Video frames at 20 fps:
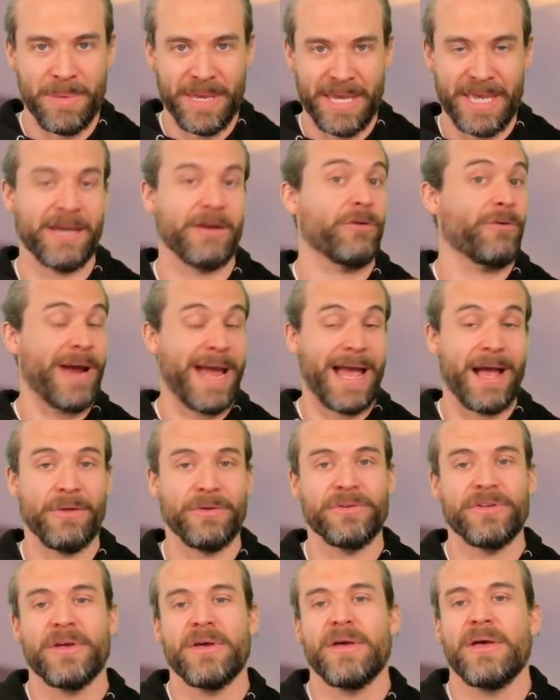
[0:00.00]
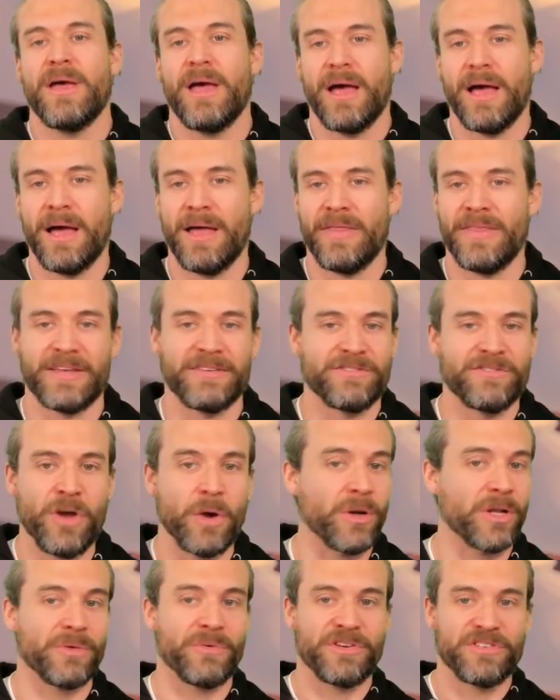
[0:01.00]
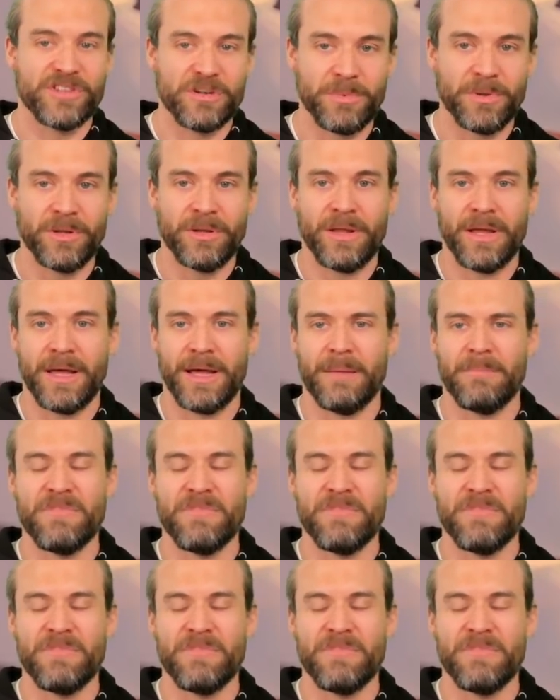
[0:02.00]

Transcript: being around, I think is totally reasonable.